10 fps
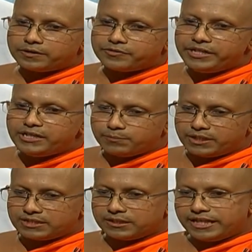
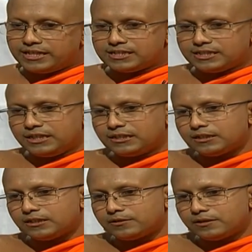treatments, that is
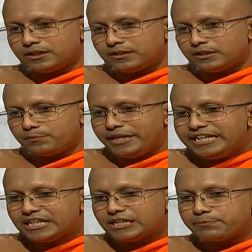the
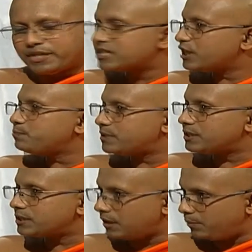medical
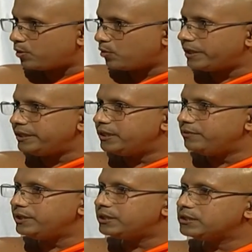prescriptions are provided
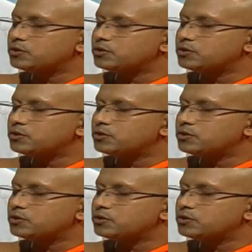with.